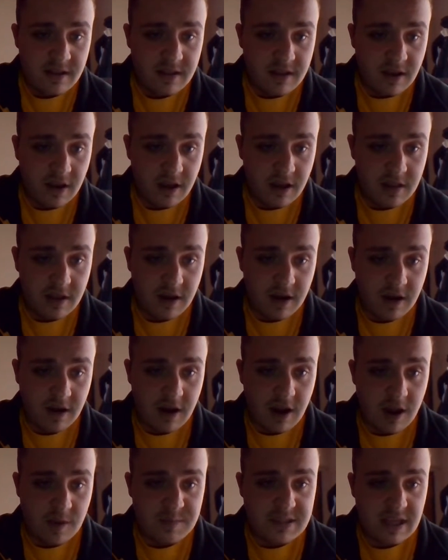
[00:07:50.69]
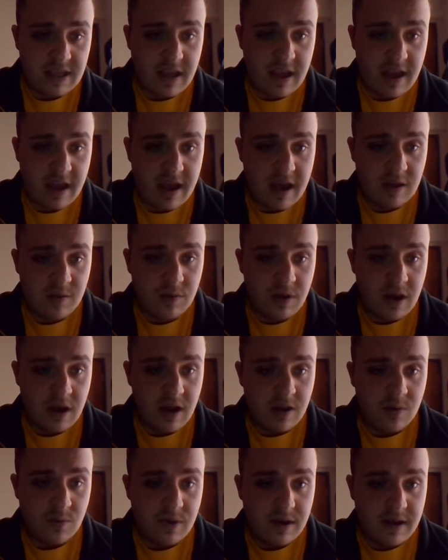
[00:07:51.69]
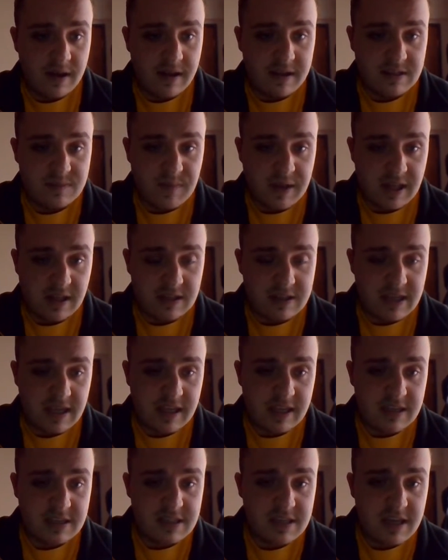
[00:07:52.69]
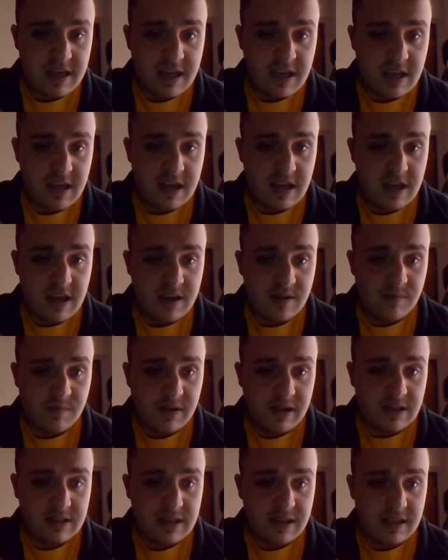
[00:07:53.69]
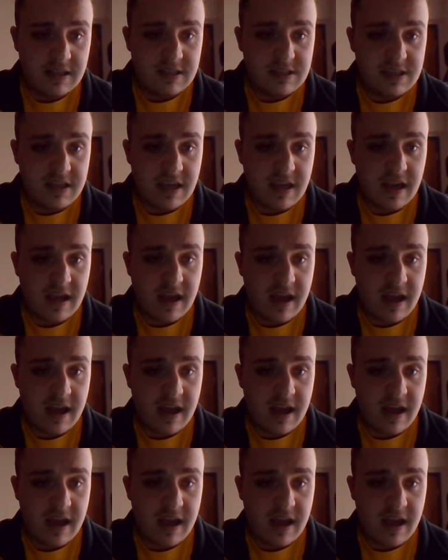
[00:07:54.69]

The other upset I had wrong was Middle Tennessee. Middle Tennessee